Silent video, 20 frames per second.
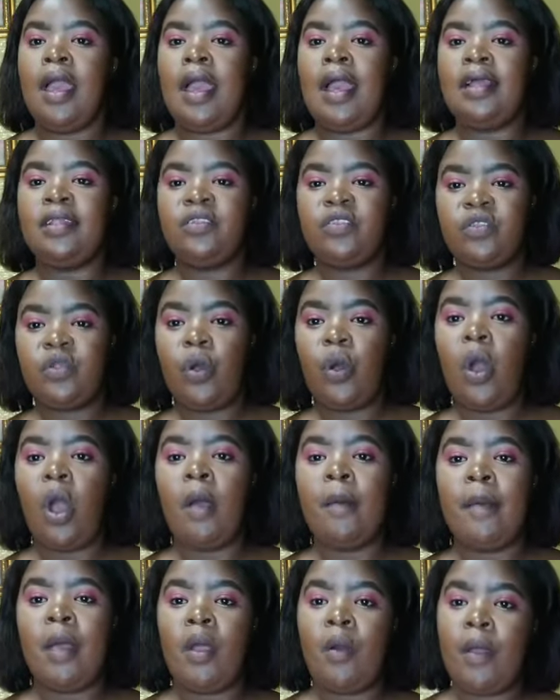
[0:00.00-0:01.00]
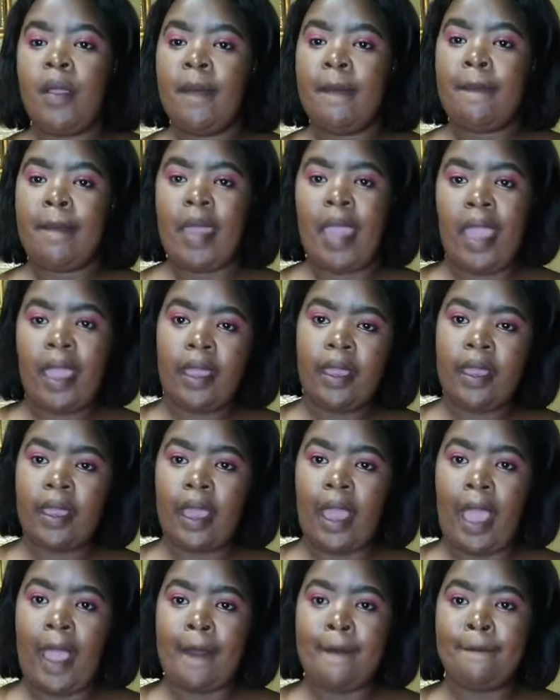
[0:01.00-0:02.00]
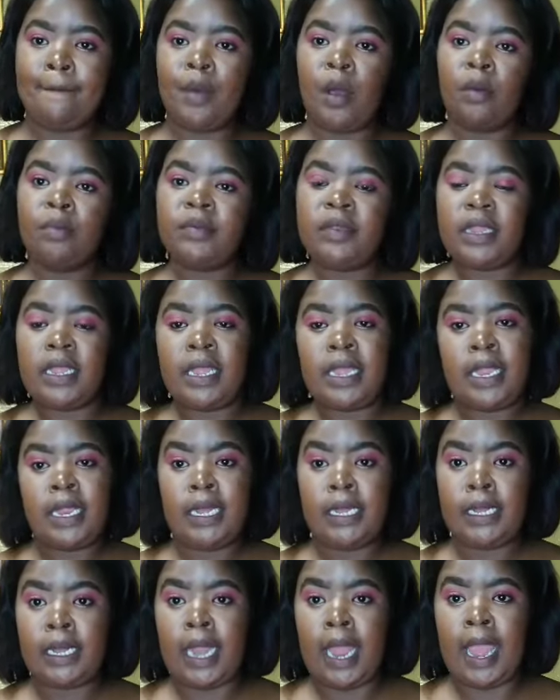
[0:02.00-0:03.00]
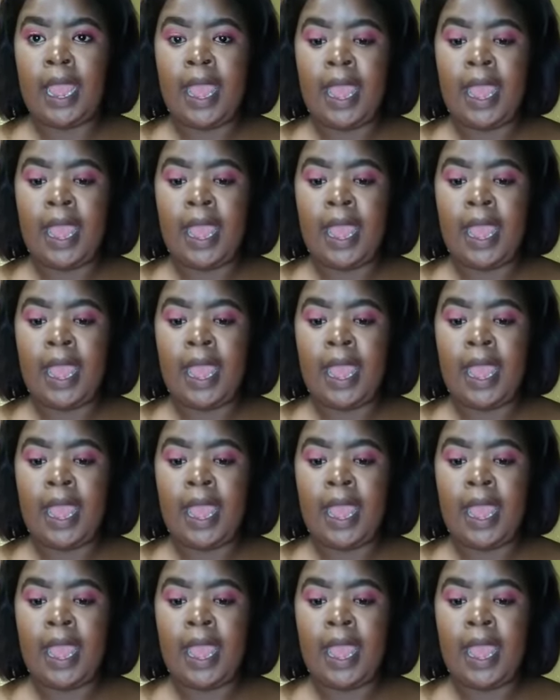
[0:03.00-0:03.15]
And so on my way back, I popped in